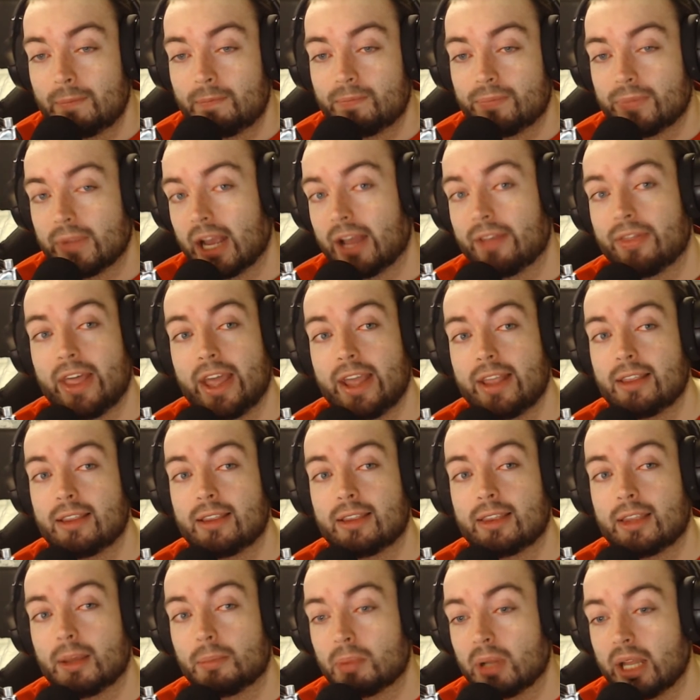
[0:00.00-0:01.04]
And then
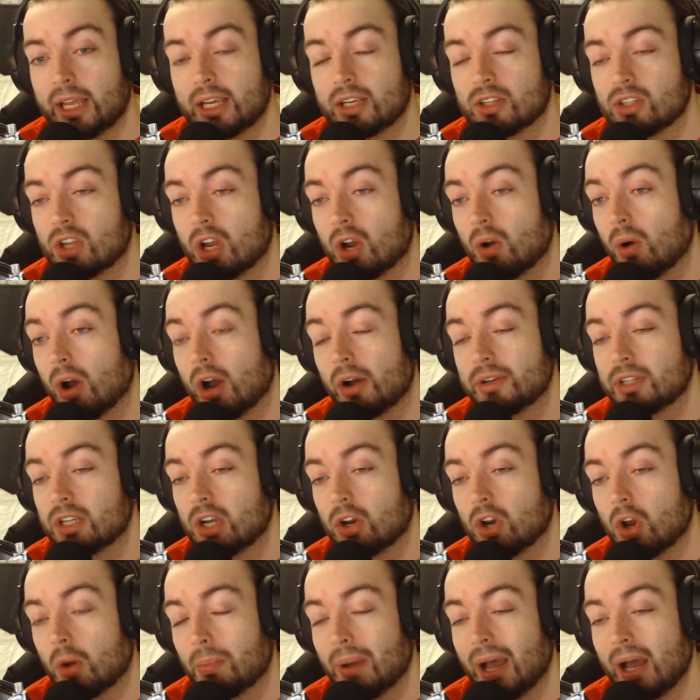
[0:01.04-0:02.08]
the players know, oh, he's got
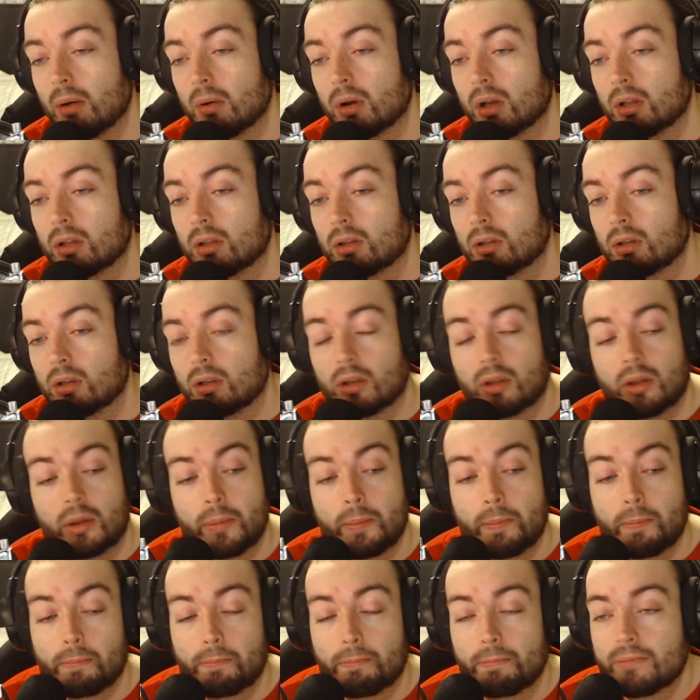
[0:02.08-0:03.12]
no power.
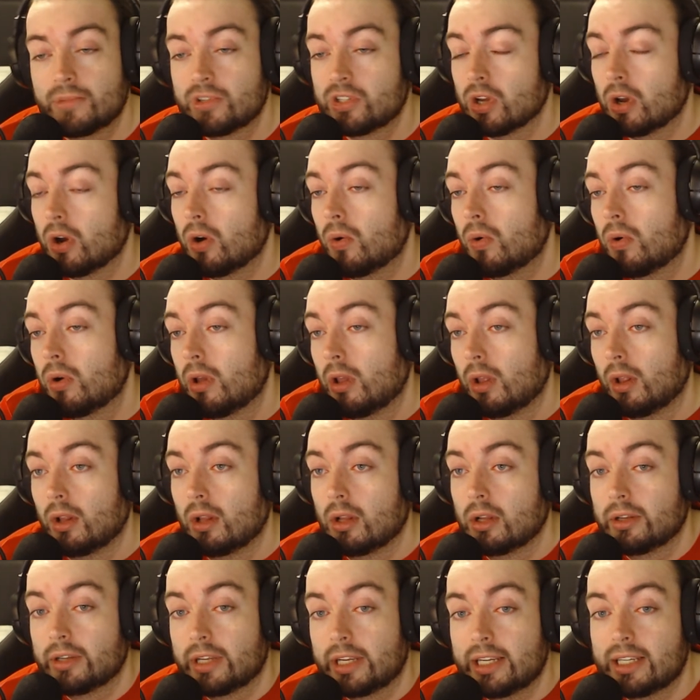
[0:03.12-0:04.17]
So
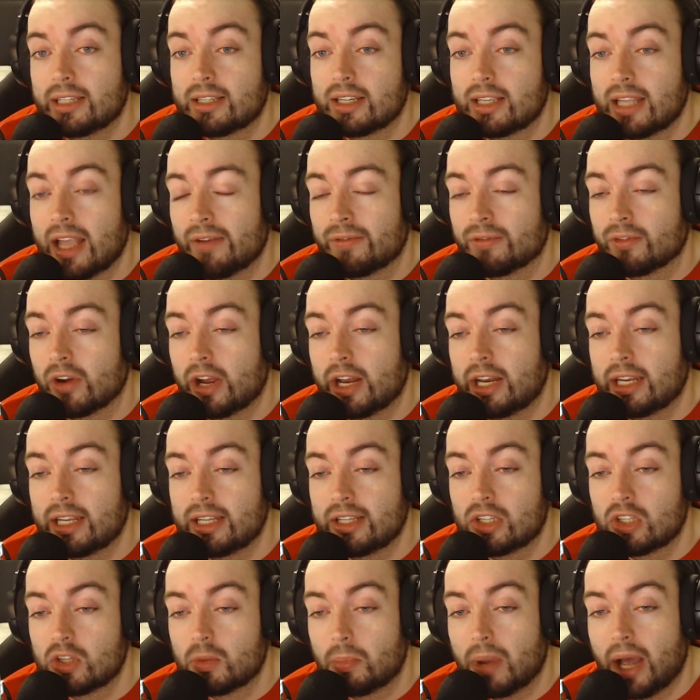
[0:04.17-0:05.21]
it's a never-ending
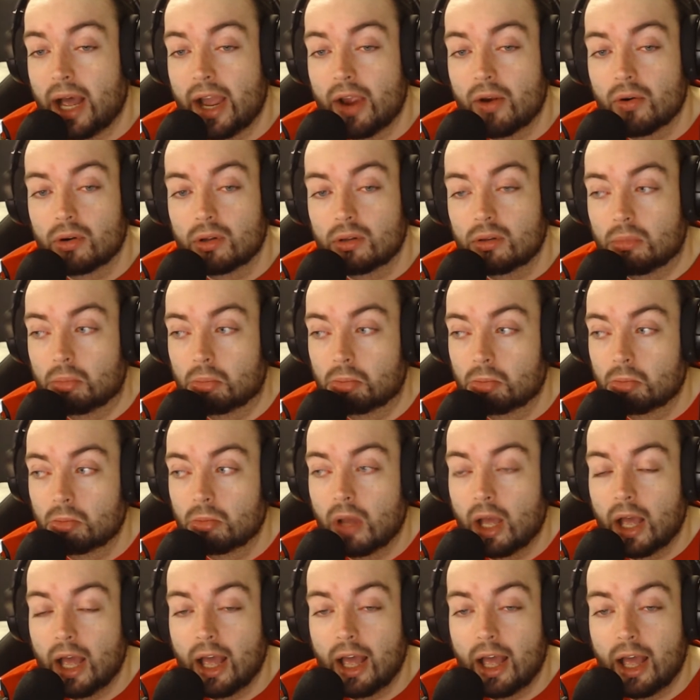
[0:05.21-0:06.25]
spiral,
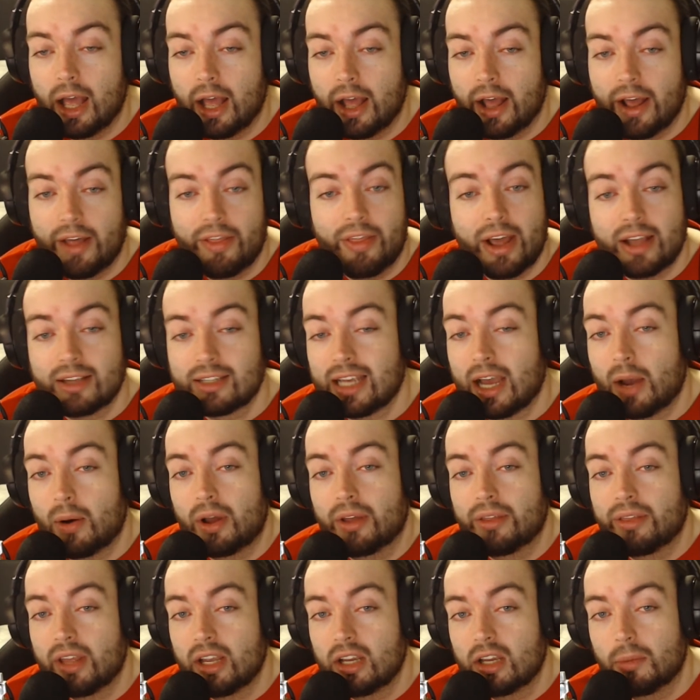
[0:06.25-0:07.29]
and that's how I
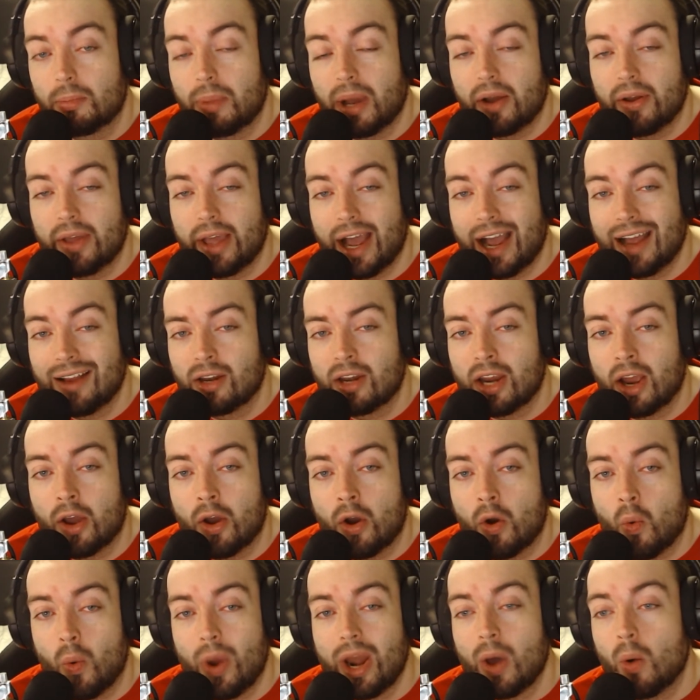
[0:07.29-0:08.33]
think about it.
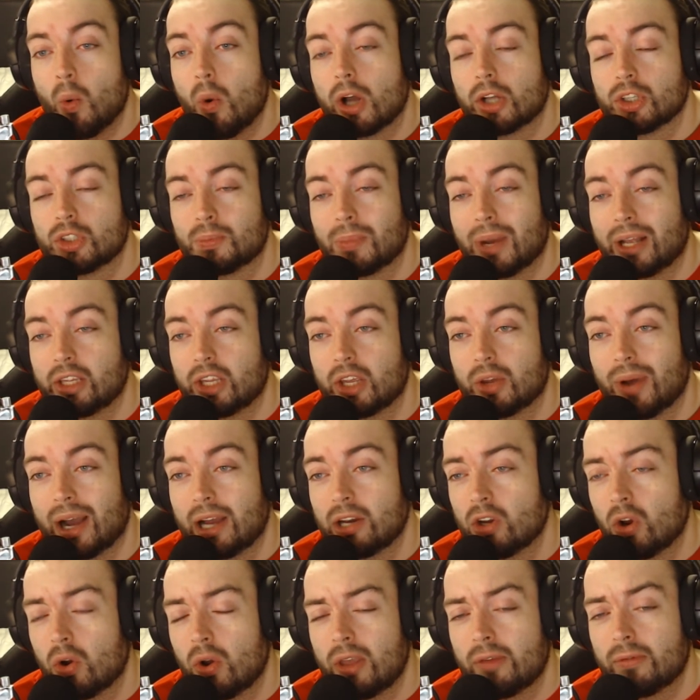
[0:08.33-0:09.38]
When I watch Man U, I
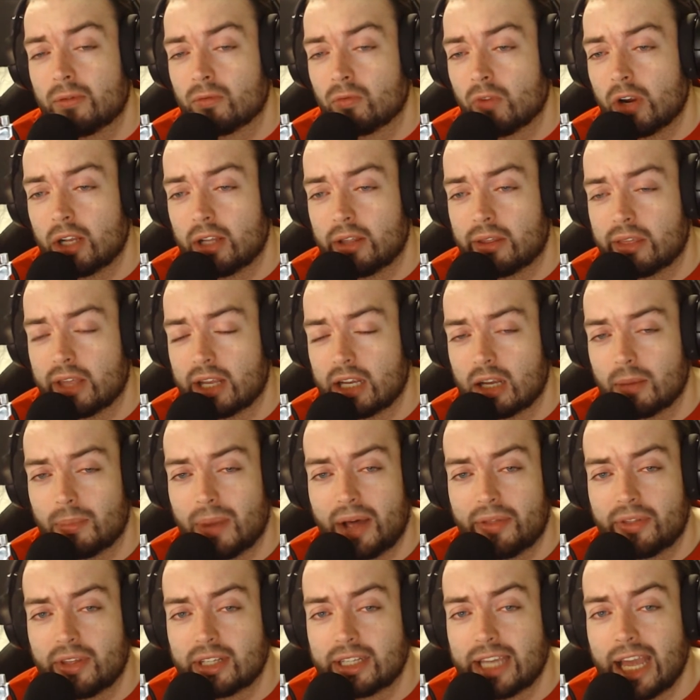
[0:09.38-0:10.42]
don't even really think about
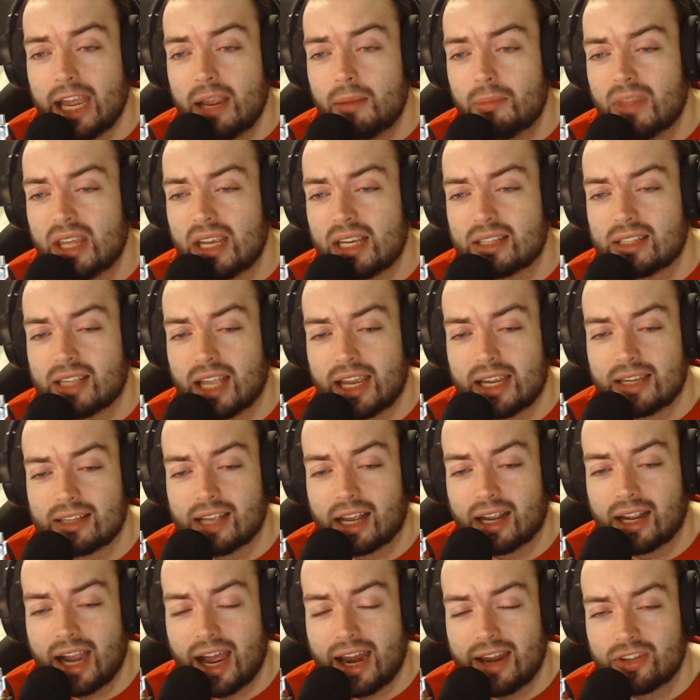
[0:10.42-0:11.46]
the game these days. I
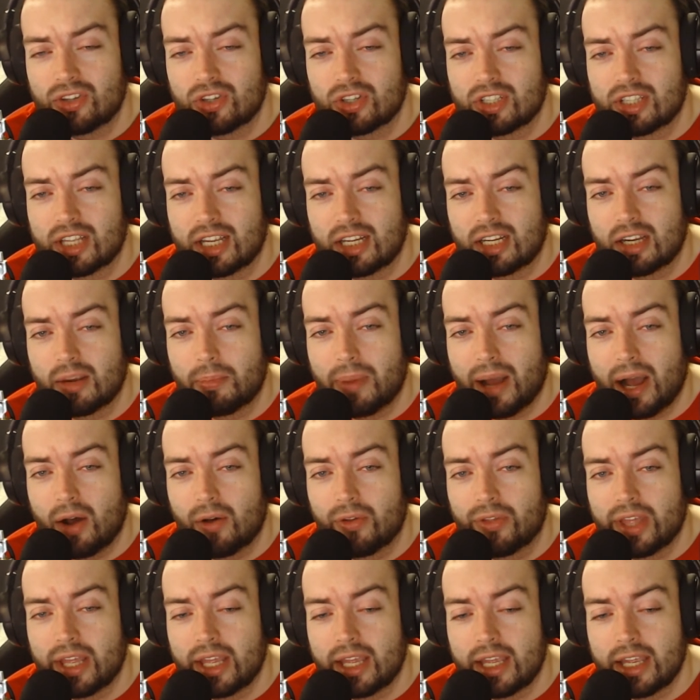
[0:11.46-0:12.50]
kind of just think about
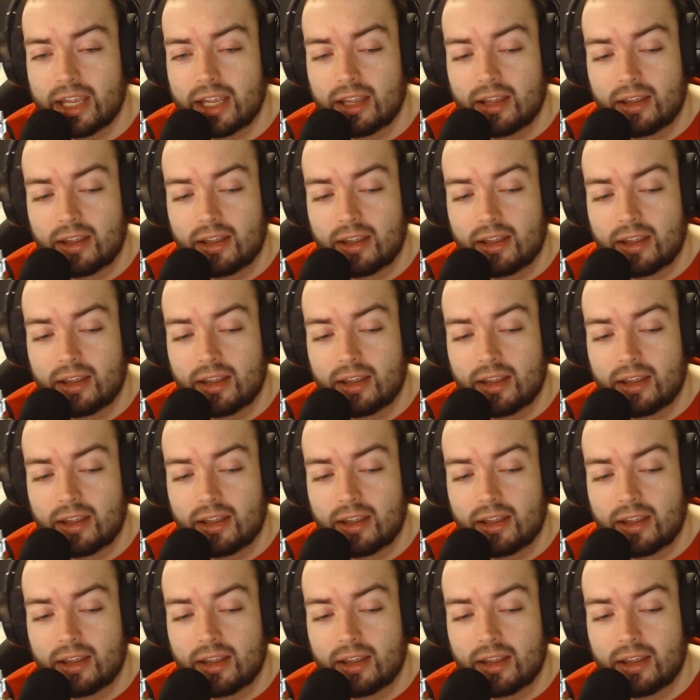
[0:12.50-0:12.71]
the